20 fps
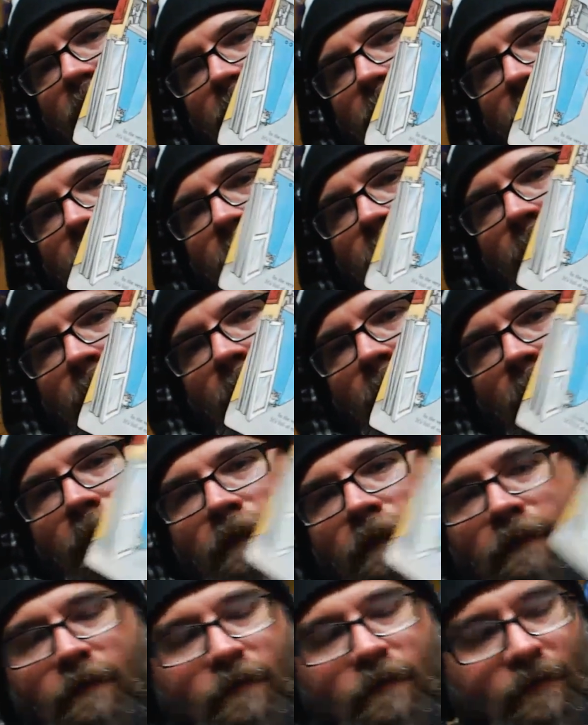him
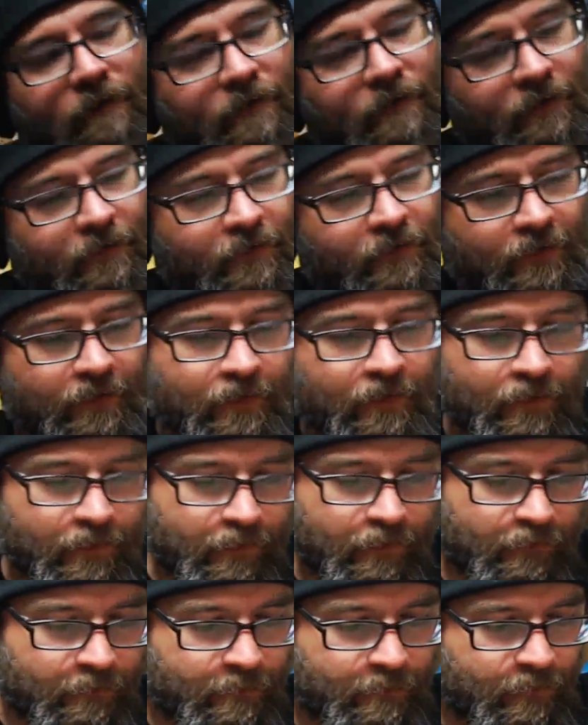in
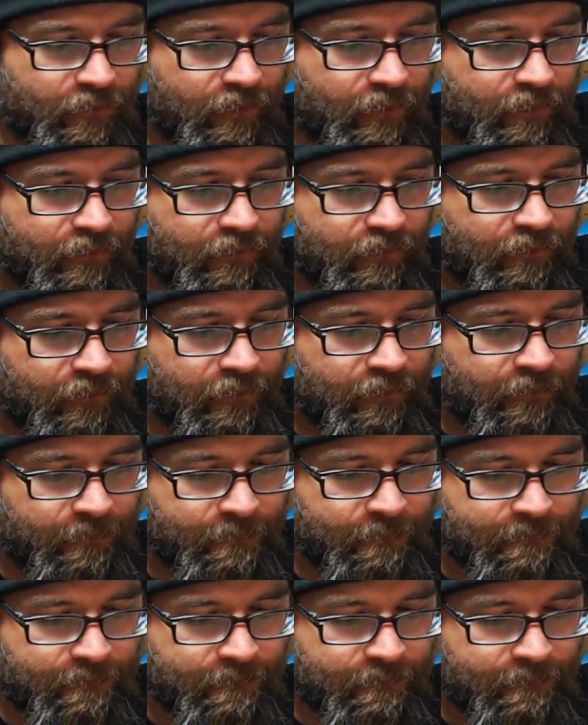these books.